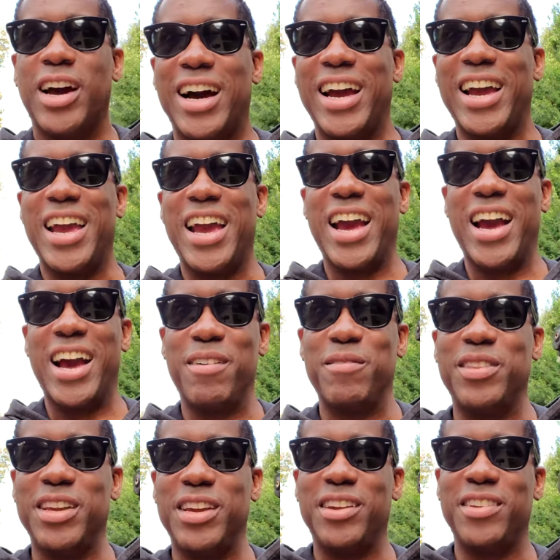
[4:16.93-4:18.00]
I
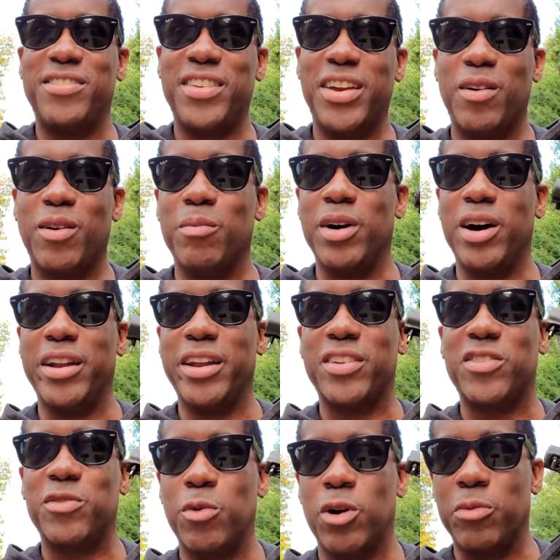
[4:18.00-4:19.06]
have the Saramonic
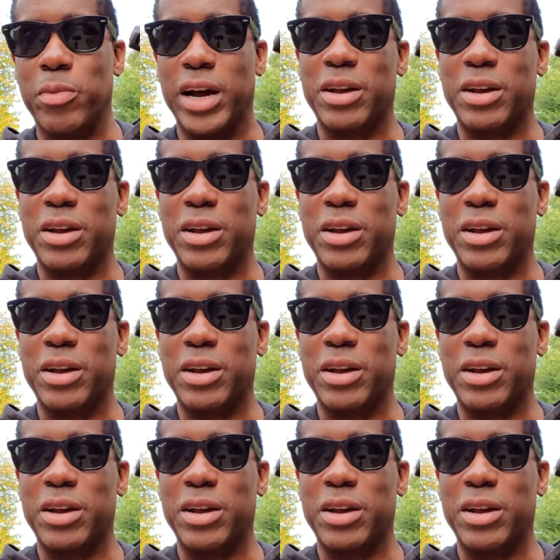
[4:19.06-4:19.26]
Smart